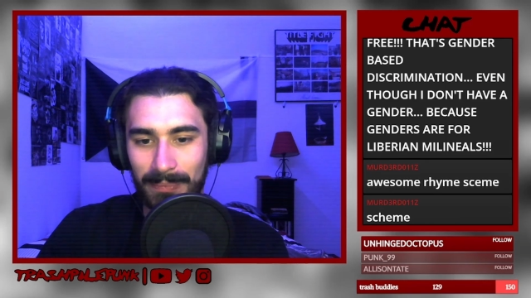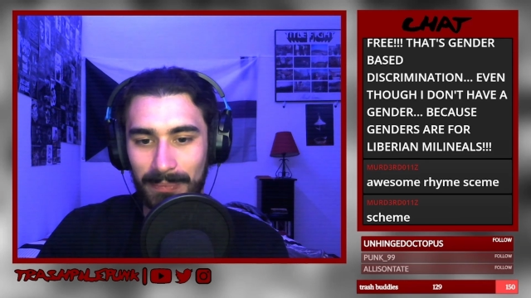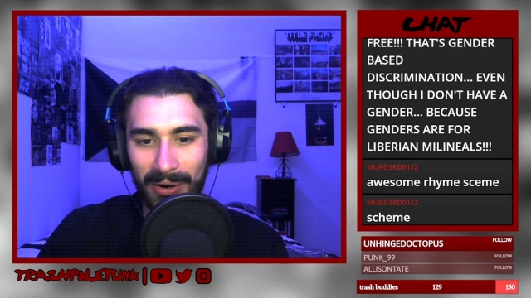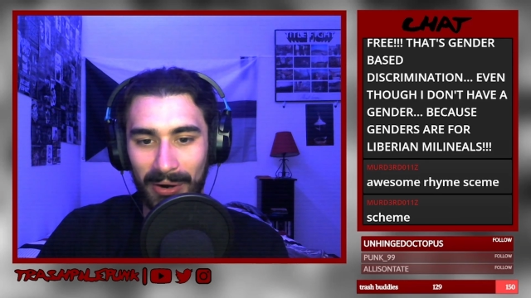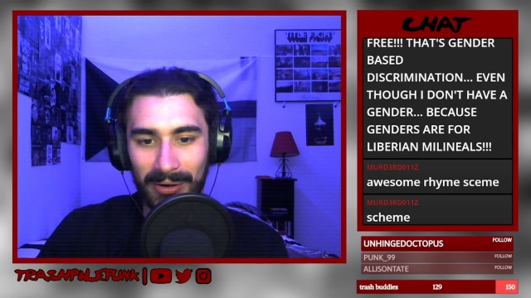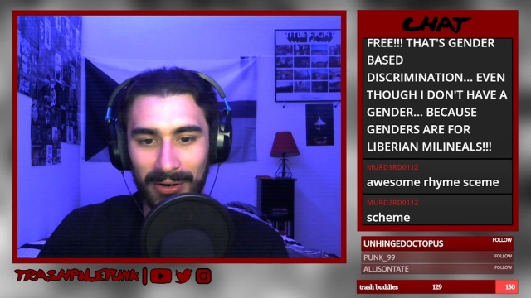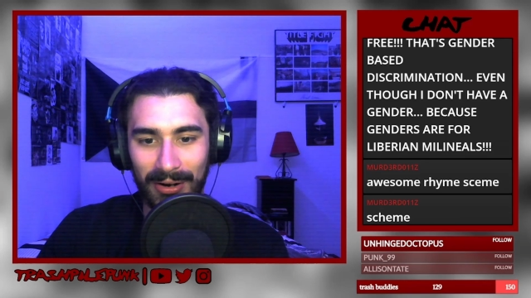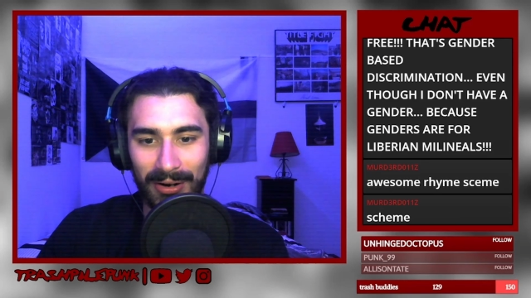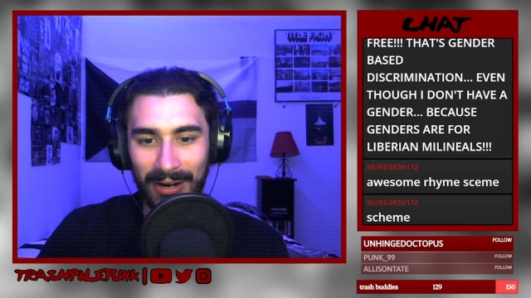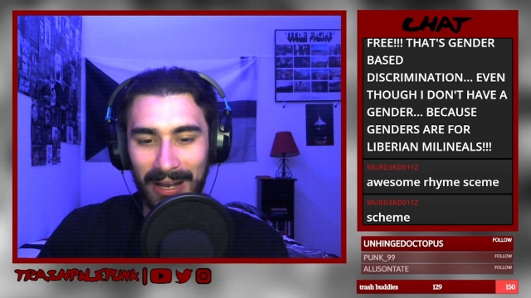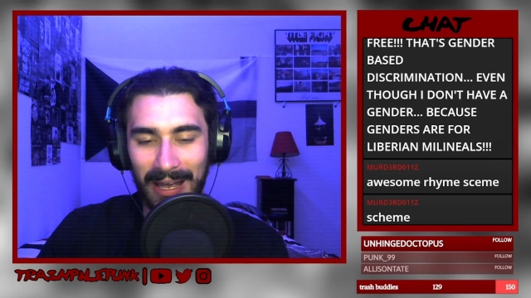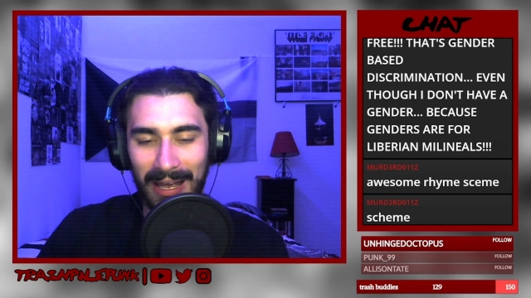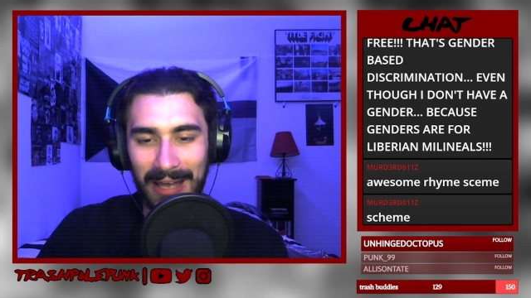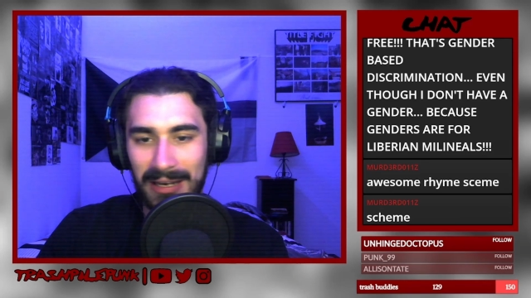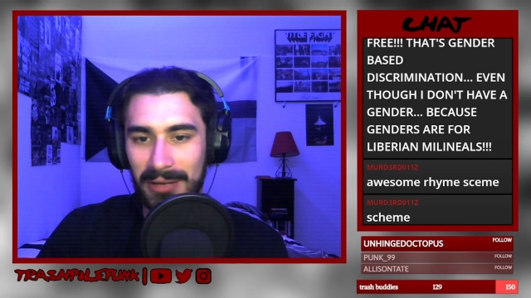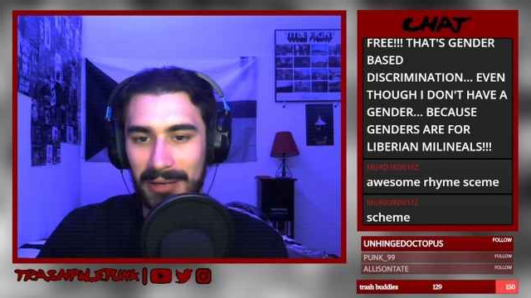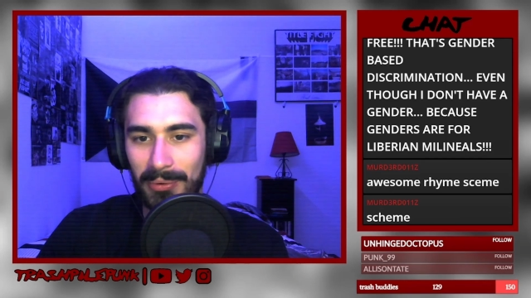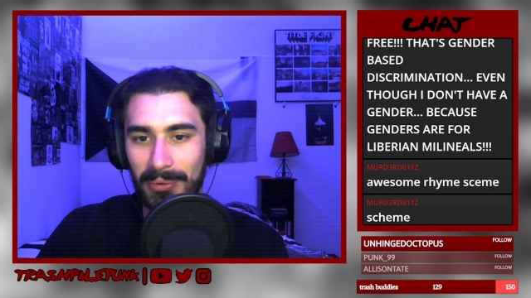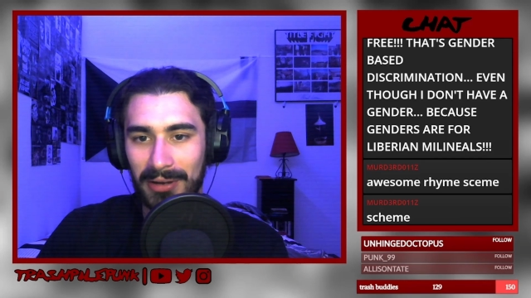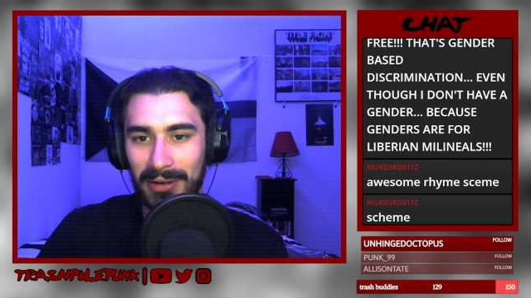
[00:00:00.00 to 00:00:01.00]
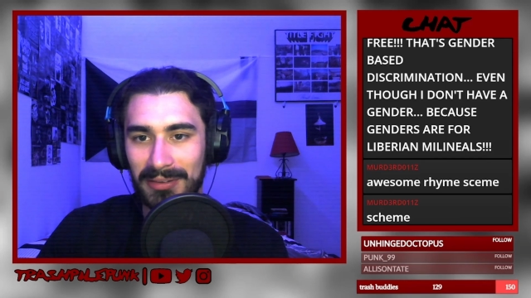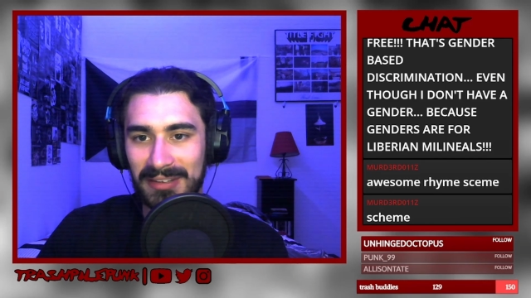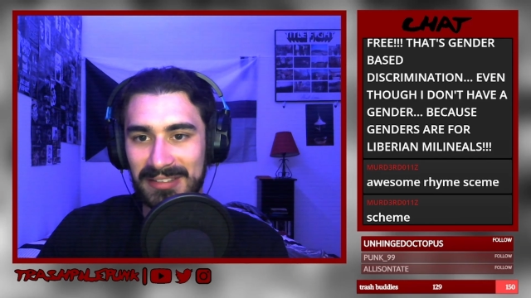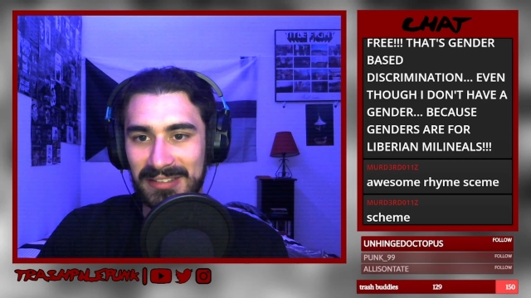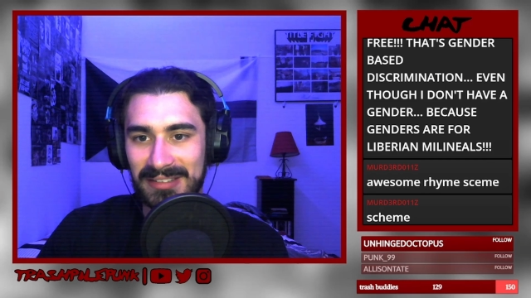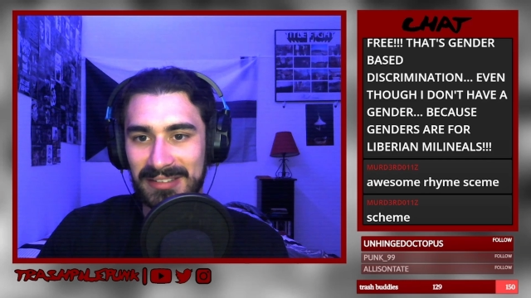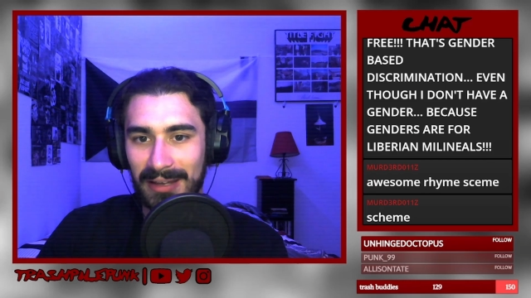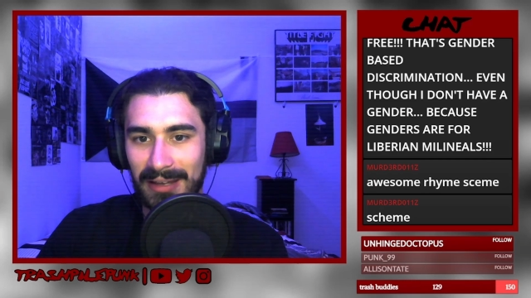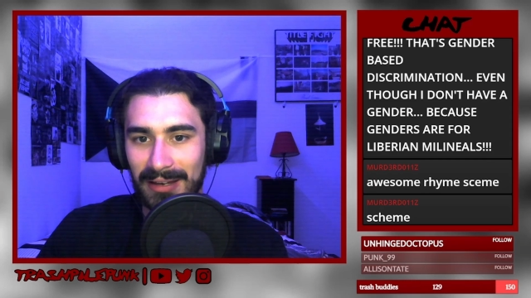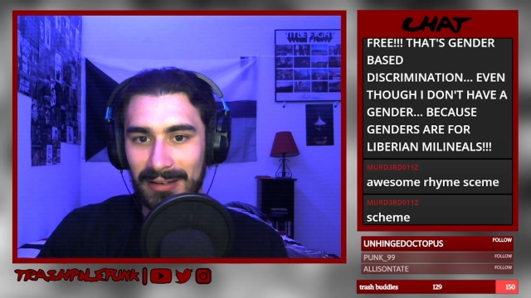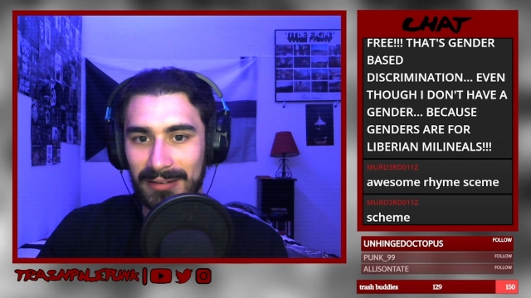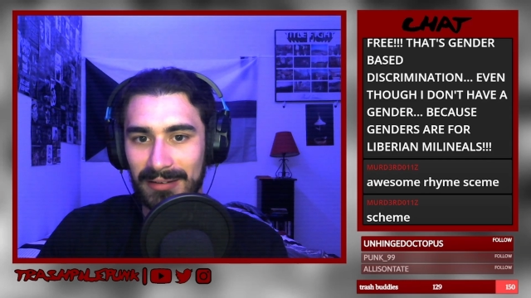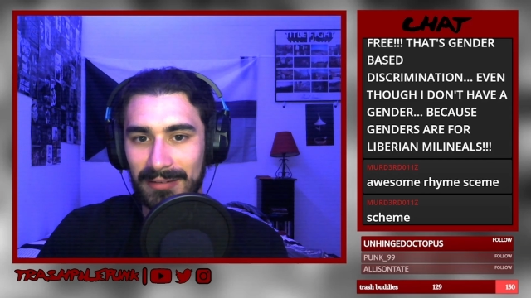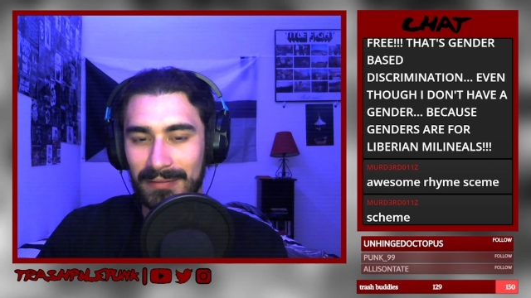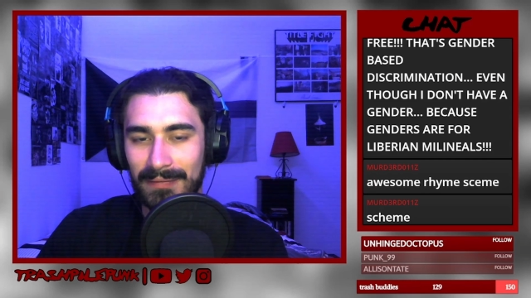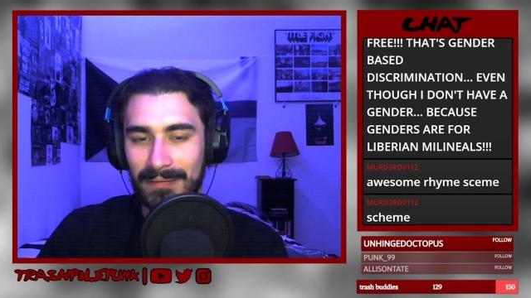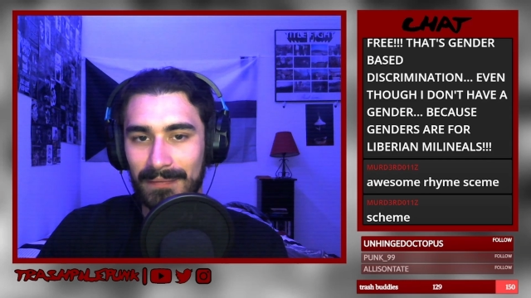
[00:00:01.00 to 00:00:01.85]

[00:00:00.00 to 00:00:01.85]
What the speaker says: Burger anywhere in this state.